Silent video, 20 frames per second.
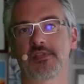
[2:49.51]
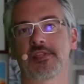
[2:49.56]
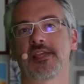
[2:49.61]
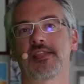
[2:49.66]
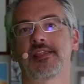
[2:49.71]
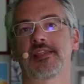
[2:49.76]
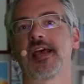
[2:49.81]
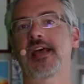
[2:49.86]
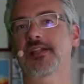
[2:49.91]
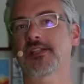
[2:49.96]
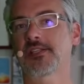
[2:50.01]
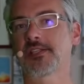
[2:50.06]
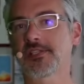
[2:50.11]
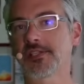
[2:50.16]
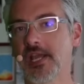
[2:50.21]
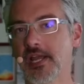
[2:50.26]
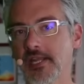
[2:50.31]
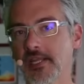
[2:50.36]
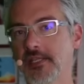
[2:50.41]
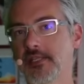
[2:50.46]
then that
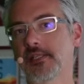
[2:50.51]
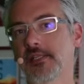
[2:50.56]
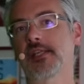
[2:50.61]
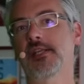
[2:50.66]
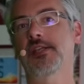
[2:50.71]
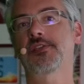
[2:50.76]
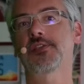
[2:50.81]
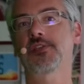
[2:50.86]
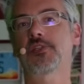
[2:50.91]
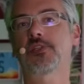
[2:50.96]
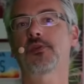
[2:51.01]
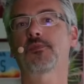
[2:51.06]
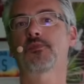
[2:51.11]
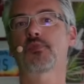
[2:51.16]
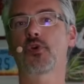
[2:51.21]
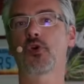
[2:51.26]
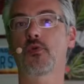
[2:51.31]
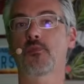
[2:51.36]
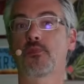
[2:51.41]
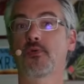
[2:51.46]
site isn't
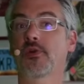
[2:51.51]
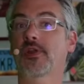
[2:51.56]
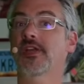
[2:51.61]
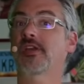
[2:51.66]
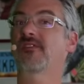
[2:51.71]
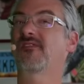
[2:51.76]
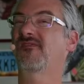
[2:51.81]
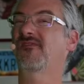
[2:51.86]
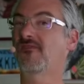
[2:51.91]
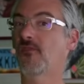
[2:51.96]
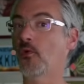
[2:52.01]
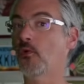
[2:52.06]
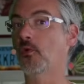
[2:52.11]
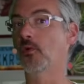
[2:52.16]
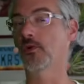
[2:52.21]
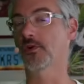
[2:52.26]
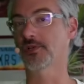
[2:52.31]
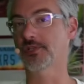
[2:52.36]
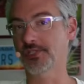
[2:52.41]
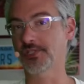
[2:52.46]
appropriate
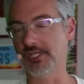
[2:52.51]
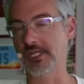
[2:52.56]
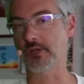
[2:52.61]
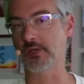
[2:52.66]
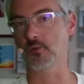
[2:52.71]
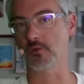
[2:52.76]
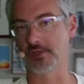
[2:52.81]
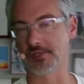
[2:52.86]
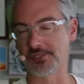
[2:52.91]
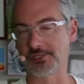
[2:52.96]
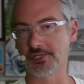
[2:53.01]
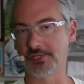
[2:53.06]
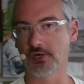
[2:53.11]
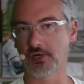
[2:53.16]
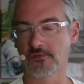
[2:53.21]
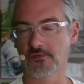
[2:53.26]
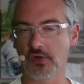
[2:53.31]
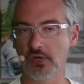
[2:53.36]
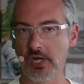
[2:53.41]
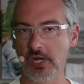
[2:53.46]
for SQL
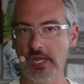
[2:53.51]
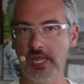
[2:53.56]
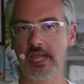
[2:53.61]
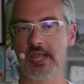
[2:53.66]
Server.